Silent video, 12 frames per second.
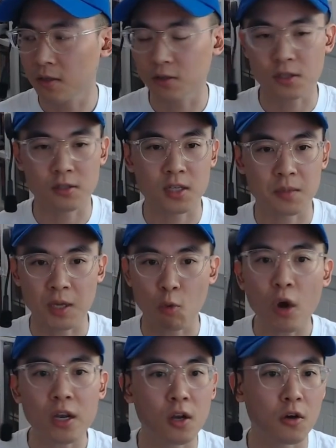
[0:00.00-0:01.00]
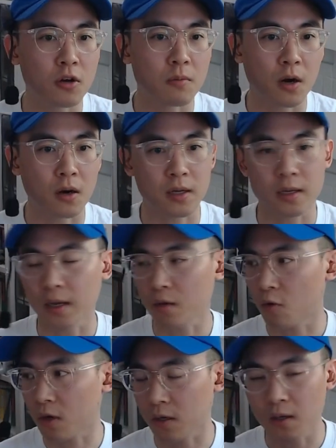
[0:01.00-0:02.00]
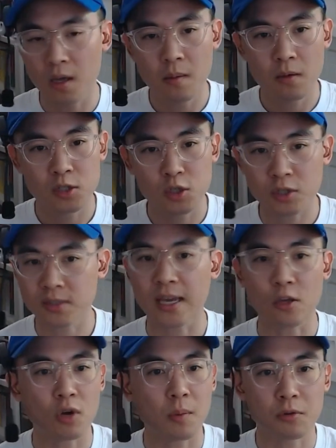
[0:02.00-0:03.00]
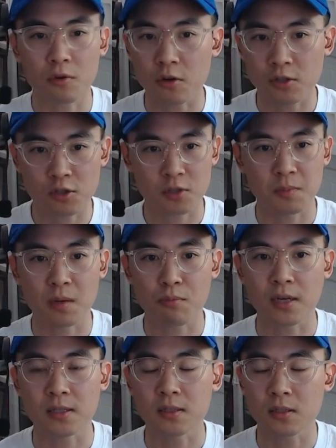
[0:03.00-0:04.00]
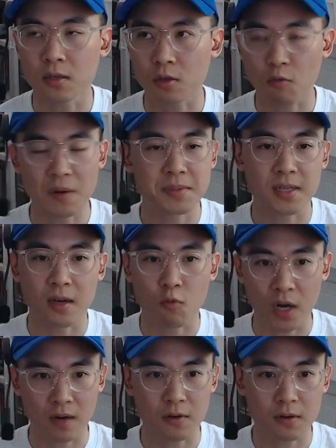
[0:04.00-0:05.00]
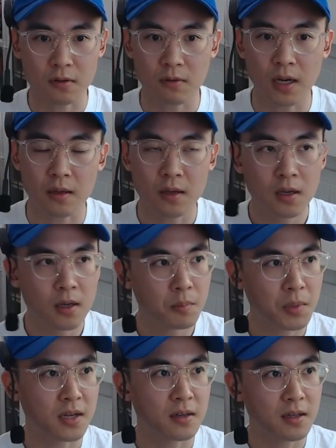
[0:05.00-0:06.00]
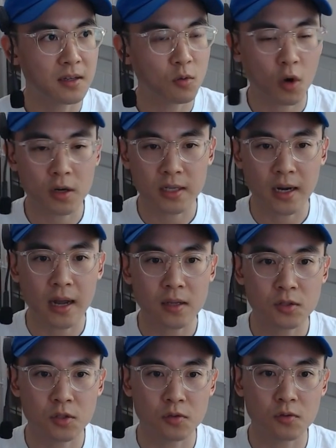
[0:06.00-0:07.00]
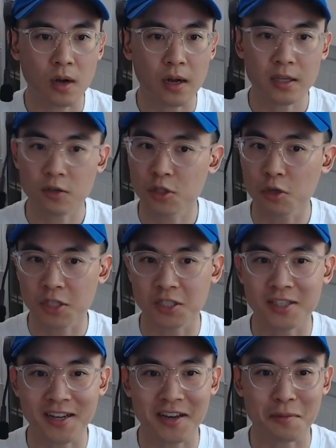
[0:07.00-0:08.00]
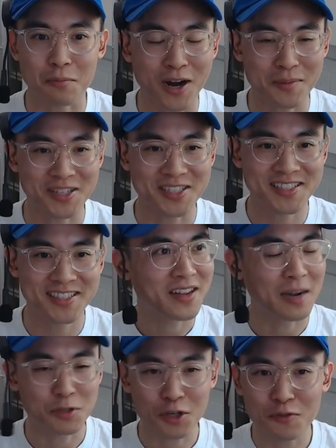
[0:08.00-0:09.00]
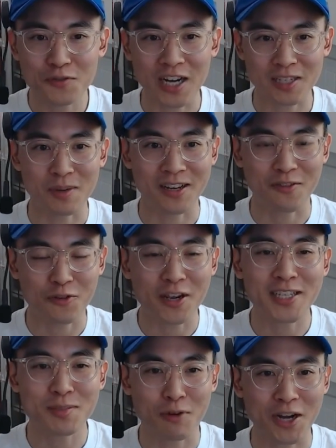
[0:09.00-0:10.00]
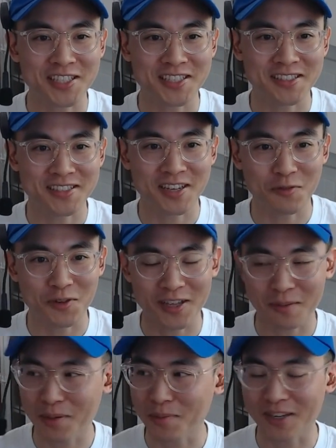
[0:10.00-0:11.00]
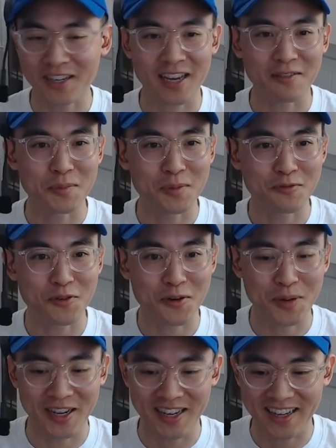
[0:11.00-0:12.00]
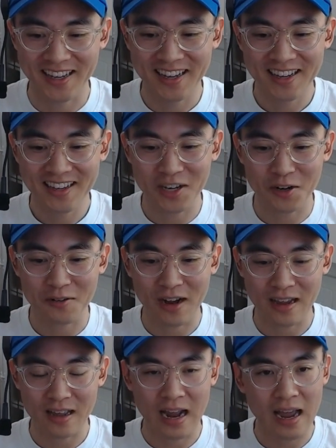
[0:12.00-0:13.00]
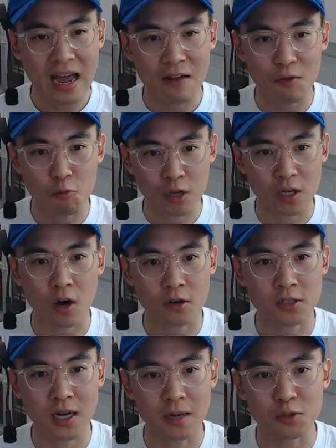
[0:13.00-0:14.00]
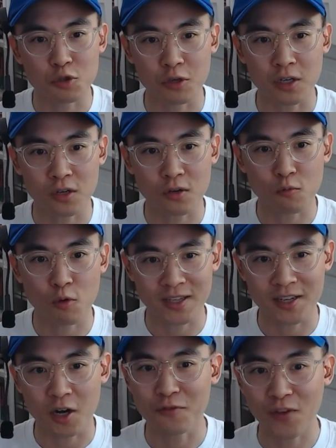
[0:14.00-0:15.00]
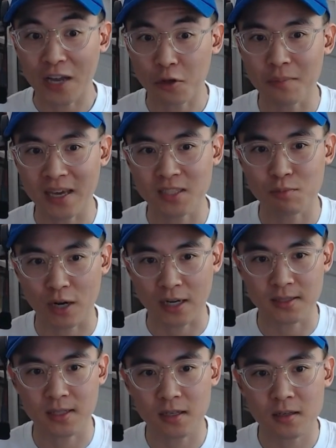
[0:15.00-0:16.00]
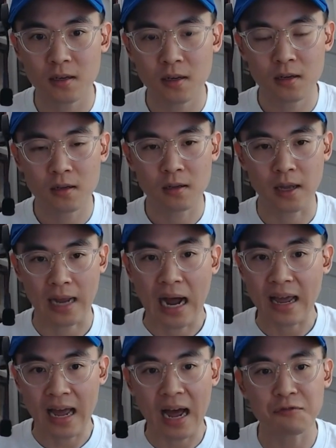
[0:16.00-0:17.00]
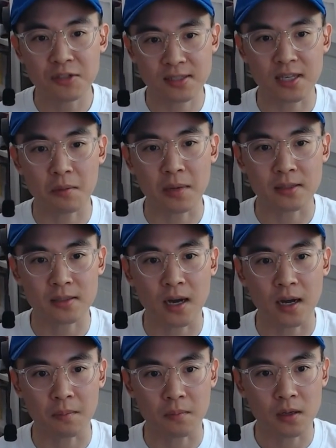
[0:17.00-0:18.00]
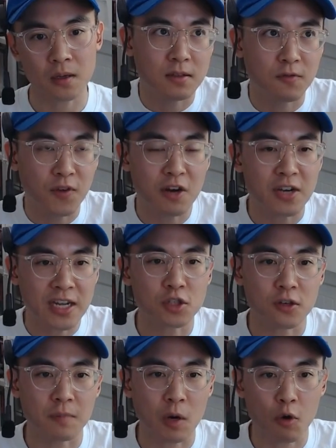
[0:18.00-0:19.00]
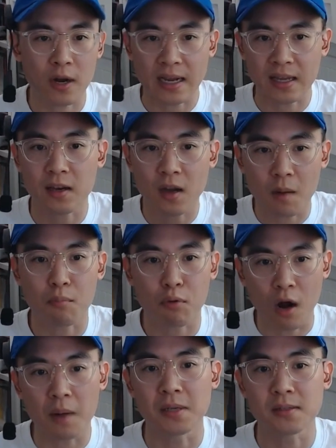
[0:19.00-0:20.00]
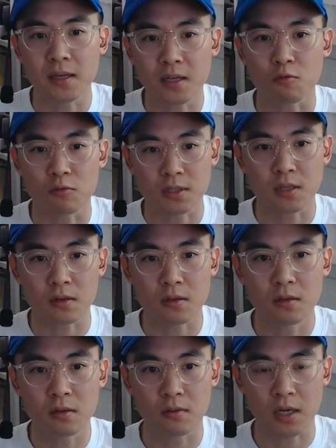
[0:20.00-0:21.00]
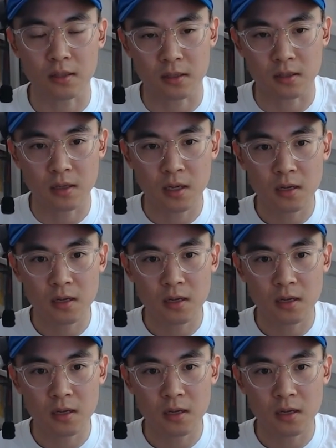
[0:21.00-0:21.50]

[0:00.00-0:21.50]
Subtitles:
going to be one logo mark, and like we're going to set you up with all your social media presence, your website, whatever, right? But in the work that I do, there's no such thing I can promise. I'm sure you've talked about like freelance pricing and stuff with like people like Kevin before, but like, I have a really hard time doing what they call value-based pricing. Like I have to sell my time. The very nature of my work, I cannot promise any result, right? The